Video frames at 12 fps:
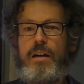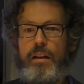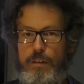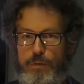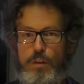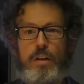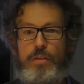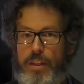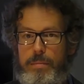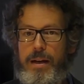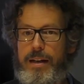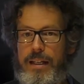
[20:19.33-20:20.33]
If not,
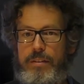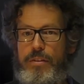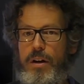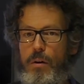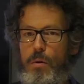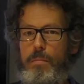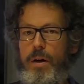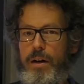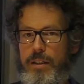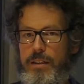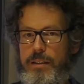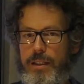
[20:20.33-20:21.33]
they will get the whole
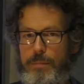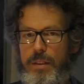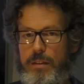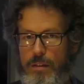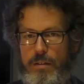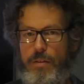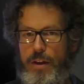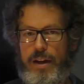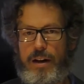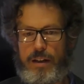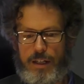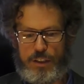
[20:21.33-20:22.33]
market segment they
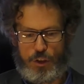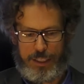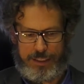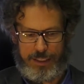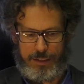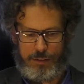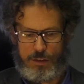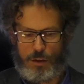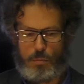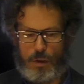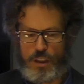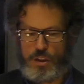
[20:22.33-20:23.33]
are addressing. So
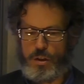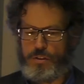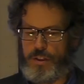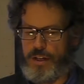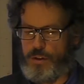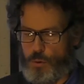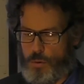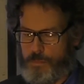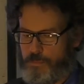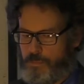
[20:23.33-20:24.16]
what should they do?